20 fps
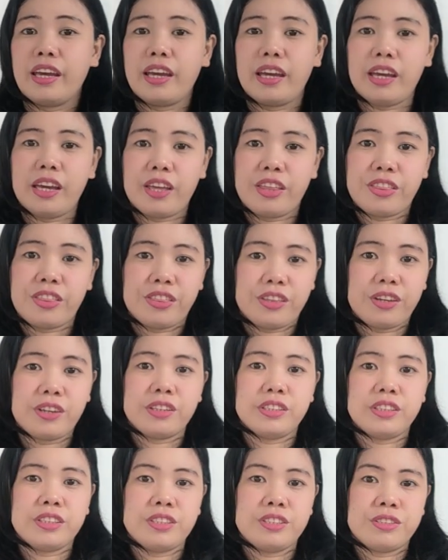and there
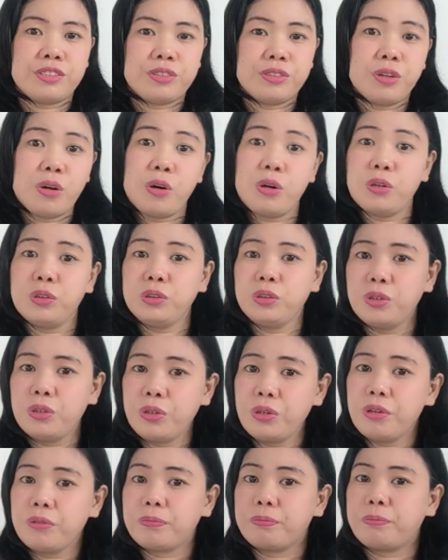is no
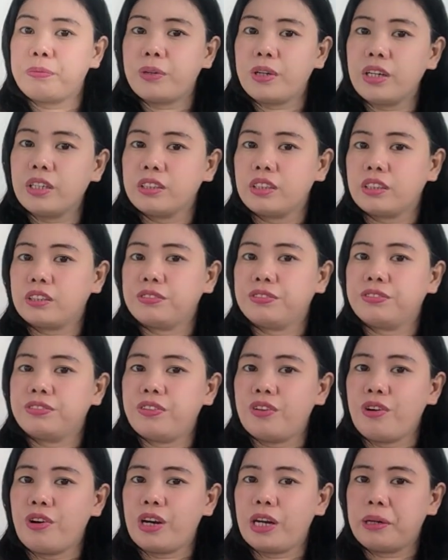new product
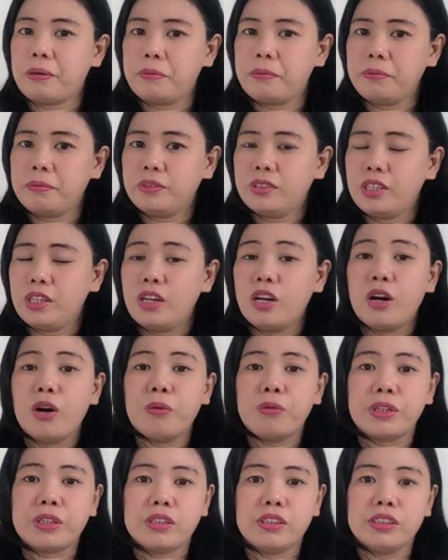form,
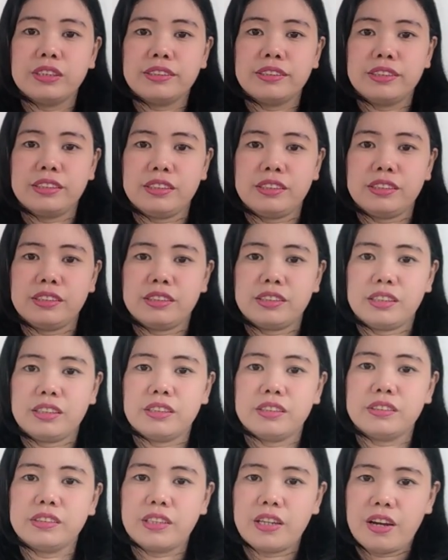we call it
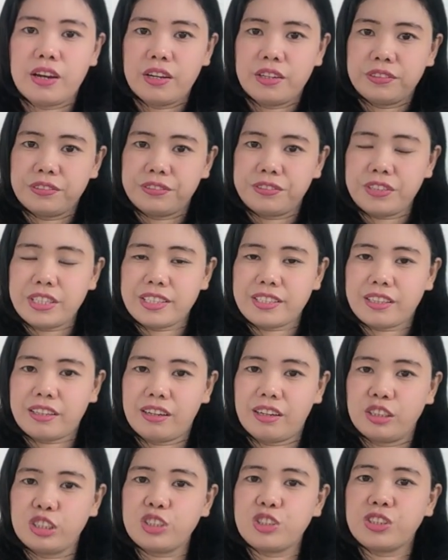
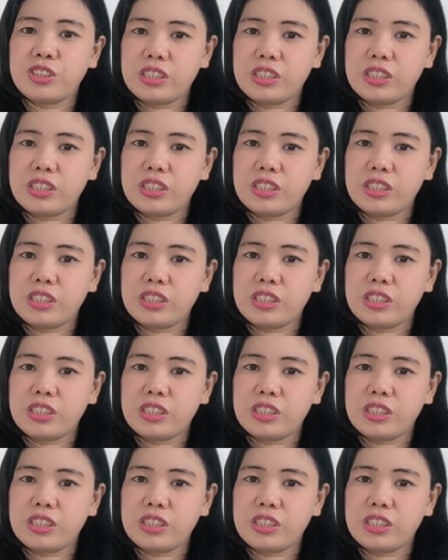physical